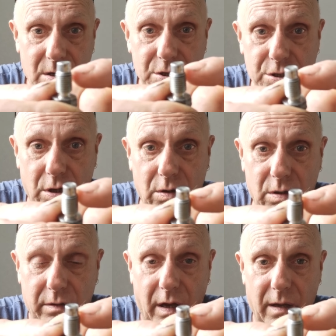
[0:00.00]

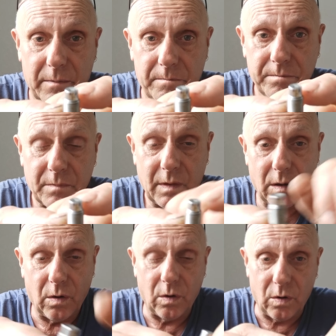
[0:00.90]
shoulder
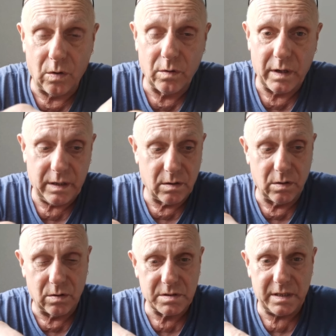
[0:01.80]
only
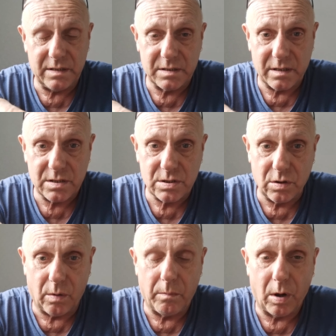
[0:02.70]
goes into the
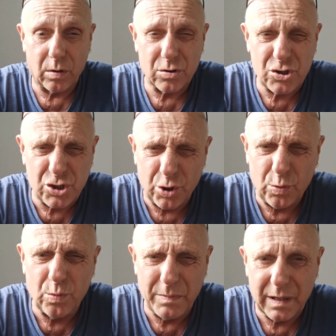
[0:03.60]
stop bolt
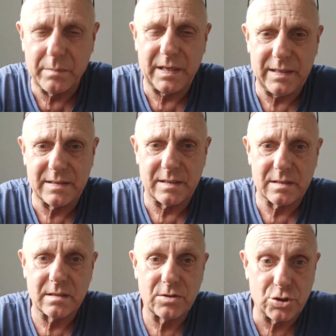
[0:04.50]
2
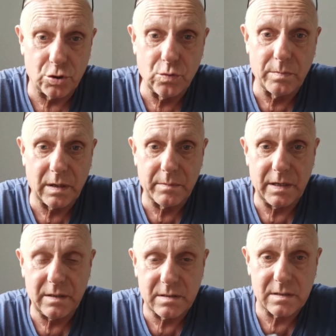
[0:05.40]
millimeters. 2
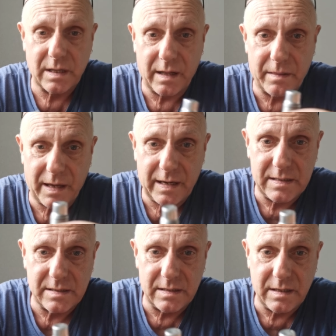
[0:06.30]
millimeters. That
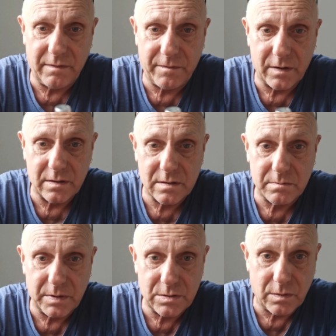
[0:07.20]
is the
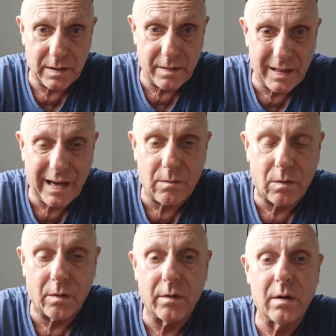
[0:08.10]
difference between that
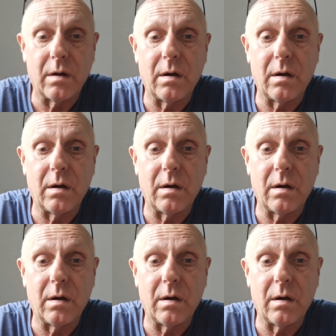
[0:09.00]
one